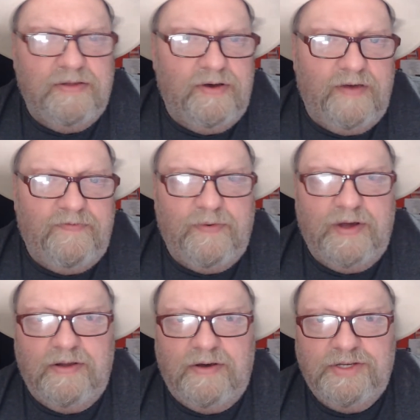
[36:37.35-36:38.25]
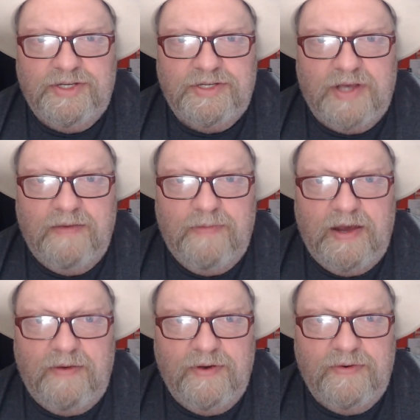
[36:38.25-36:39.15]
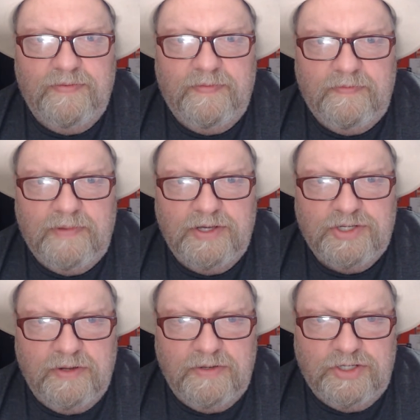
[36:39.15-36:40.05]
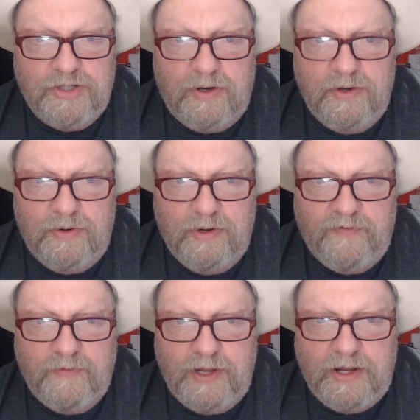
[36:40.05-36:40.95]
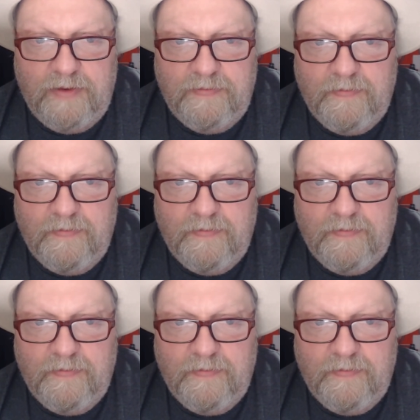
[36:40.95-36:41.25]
Not everyone likes the same aerial. It's good to try all of them, isn't it?